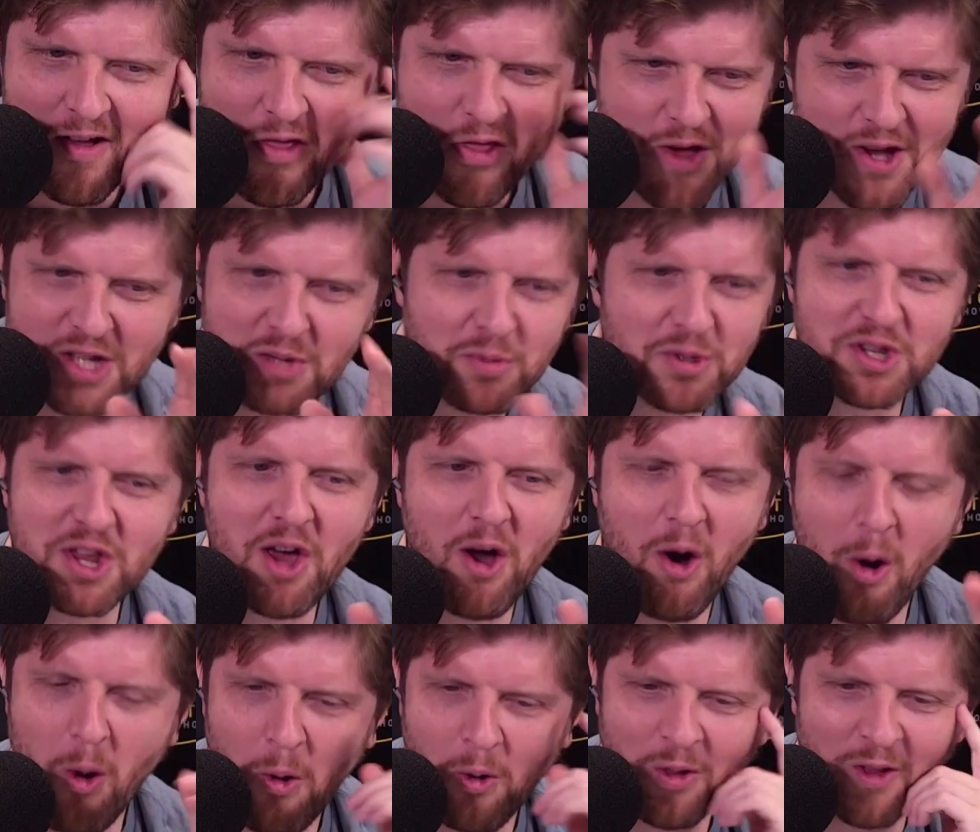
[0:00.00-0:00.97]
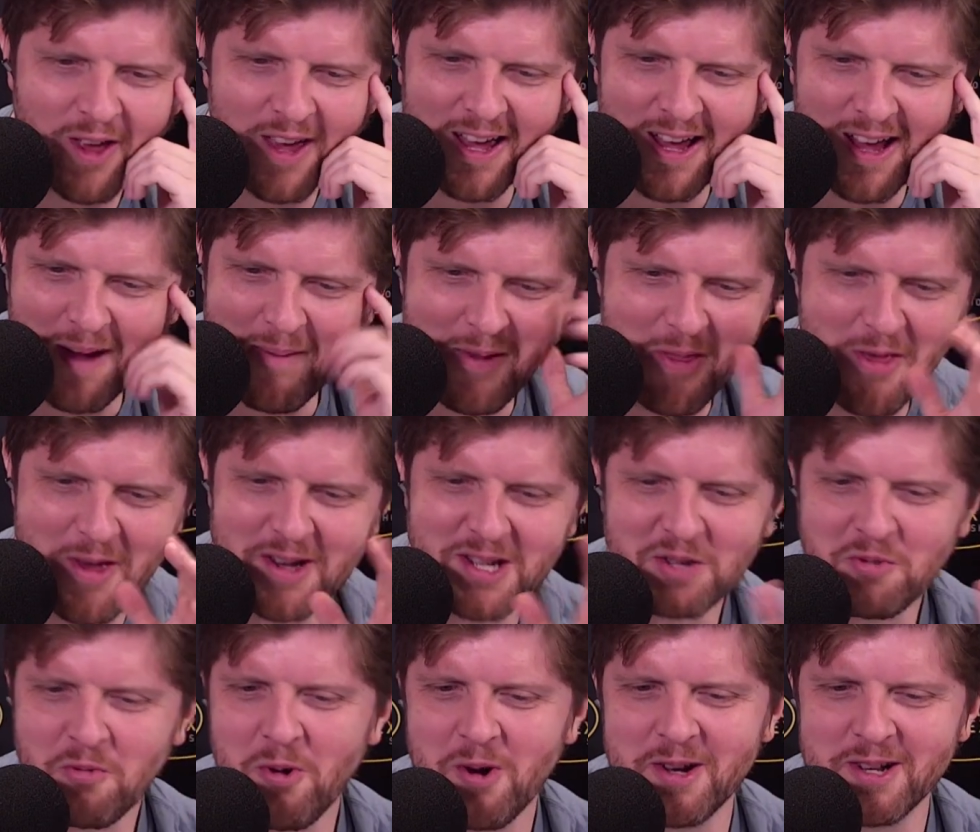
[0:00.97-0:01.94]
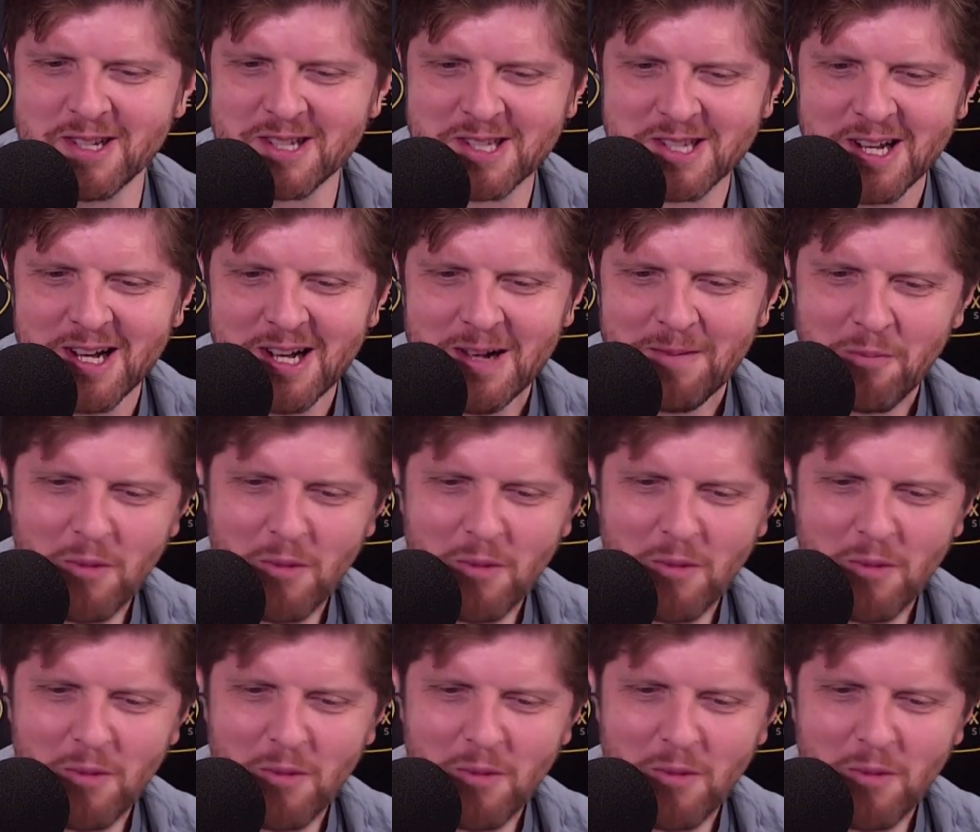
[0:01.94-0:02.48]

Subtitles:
This was the only, I mean, this was,